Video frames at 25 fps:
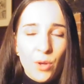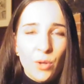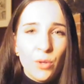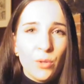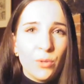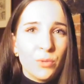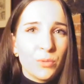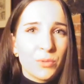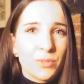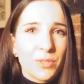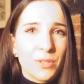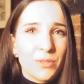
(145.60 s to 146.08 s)

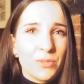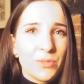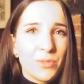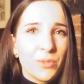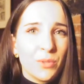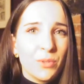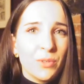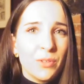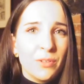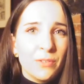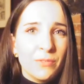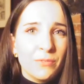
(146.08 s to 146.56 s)
also
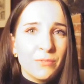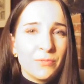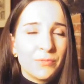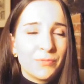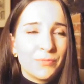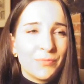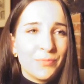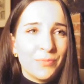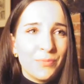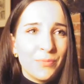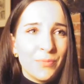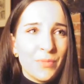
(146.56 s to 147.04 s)
sort of
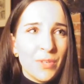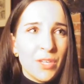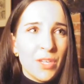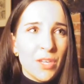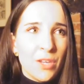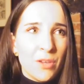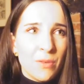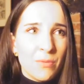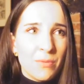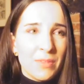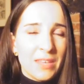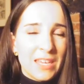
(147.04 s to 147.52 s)

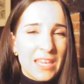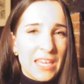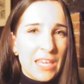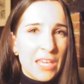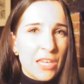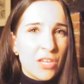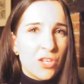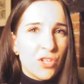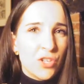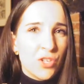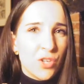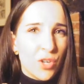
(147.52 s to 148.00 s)
knew that he
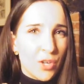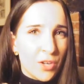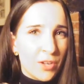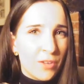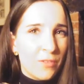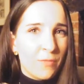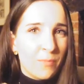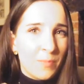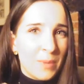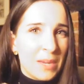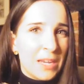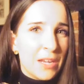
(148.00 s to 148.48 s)
should
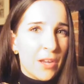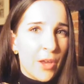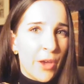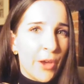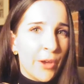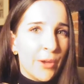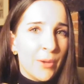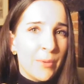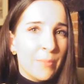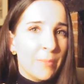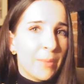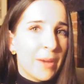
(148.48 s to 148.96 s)
have been
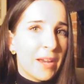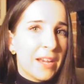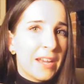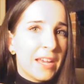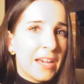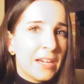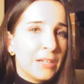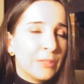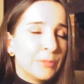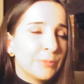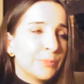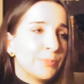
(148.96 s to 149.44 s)
home by
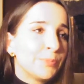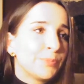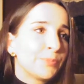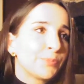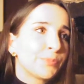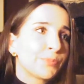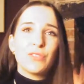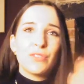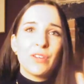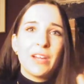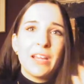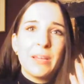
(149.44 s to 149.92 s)
now.
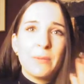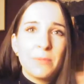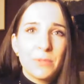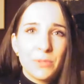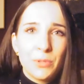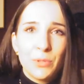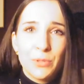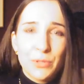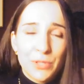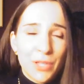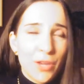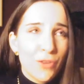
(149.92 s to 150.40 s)
It was
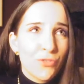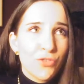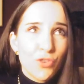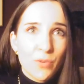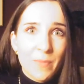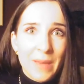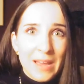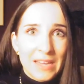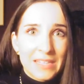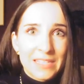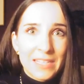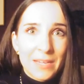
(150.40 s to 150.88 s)
also
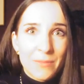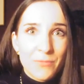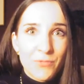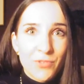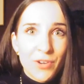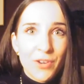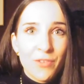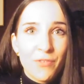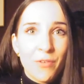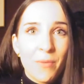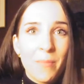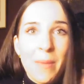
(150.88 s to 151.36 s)
traumatic. I'm
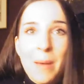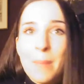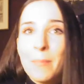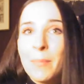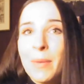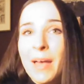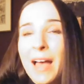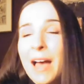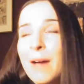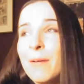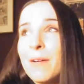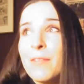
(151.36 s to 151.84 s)
trying to
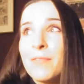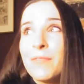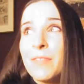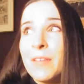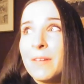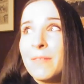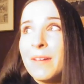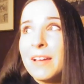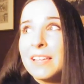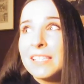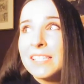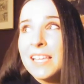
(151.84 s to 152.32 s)
remember how
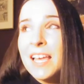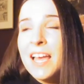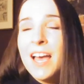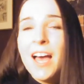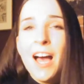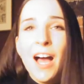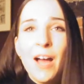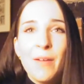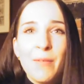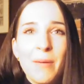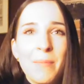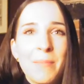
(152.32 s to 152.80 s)
everything went.
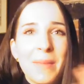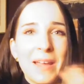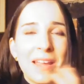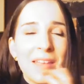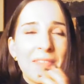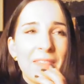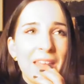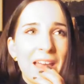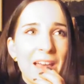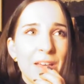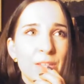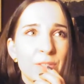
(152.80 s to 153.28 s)
I went back
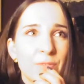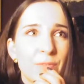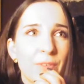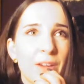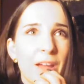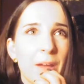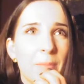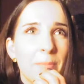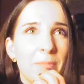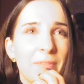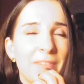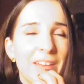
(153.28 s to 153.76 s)
in the house for a
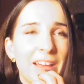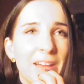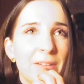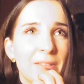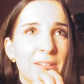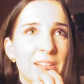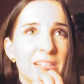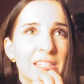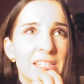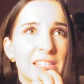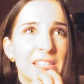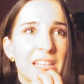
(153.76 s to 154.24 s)
couple of
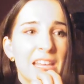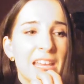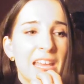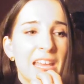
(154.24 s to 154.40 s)
hours